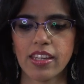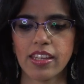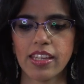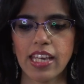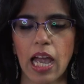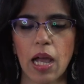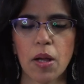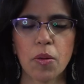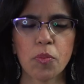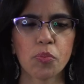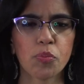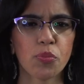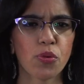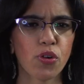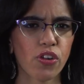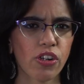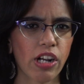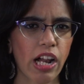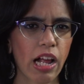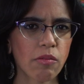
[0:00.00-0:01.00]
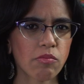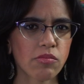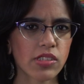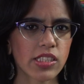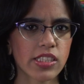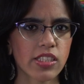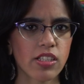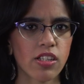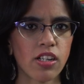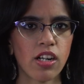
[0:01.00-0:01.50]
camp
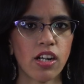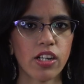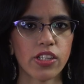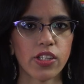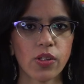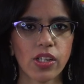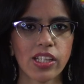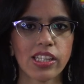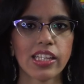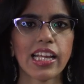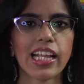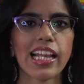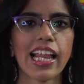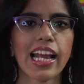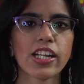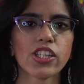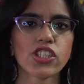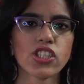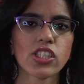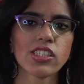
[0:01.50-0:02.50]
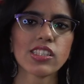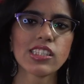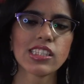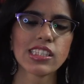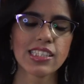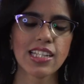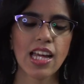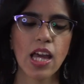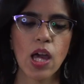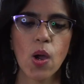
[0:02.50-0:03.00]
programs during the elections,